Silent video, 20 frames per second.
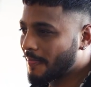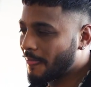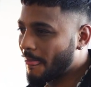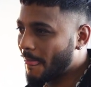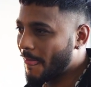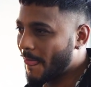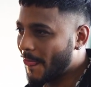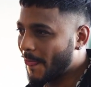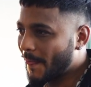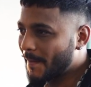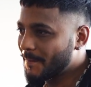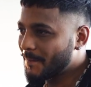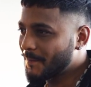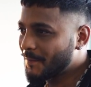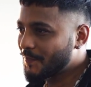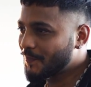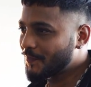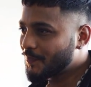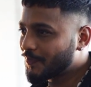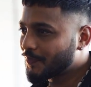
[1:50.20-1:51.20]
Which rap
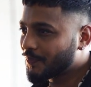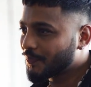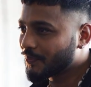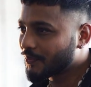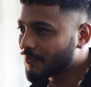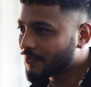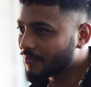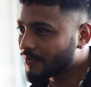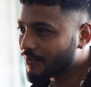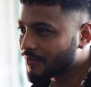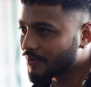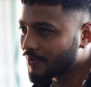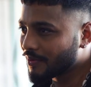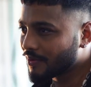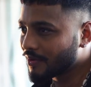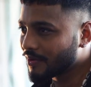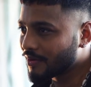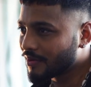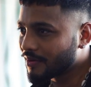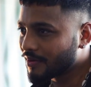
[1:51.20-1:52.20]
took you the least
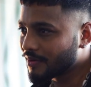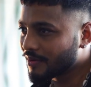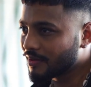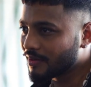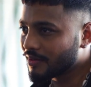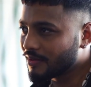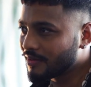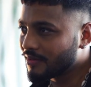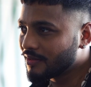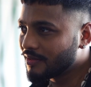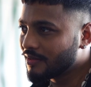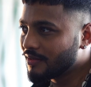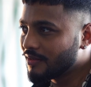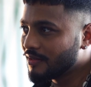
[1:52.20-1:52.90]
time to write?